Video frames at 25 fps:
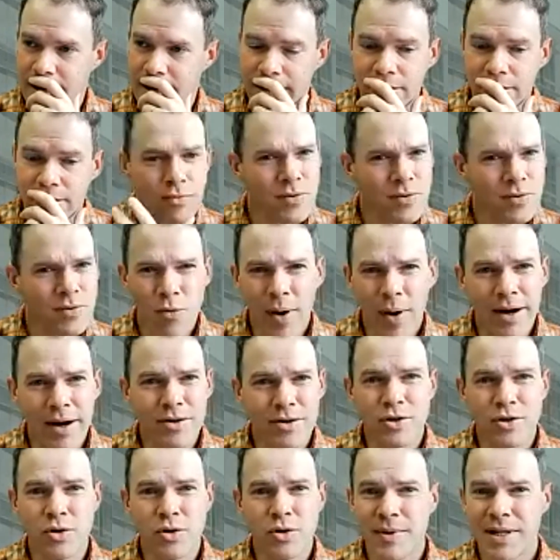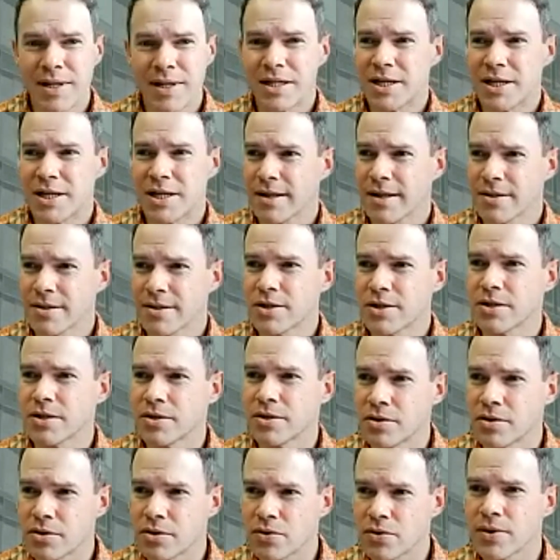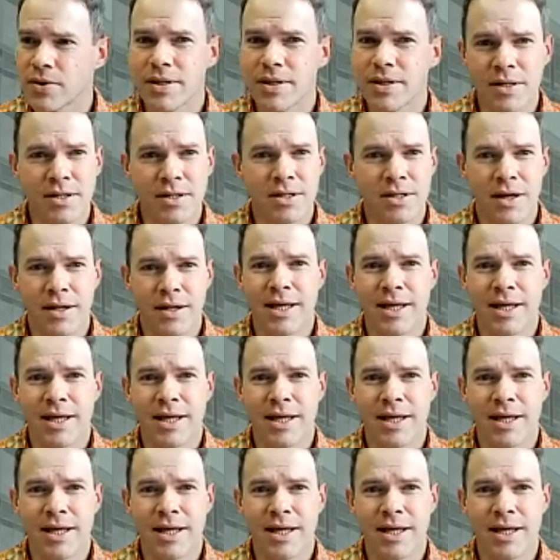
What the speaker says: don't require too many challenges during the study.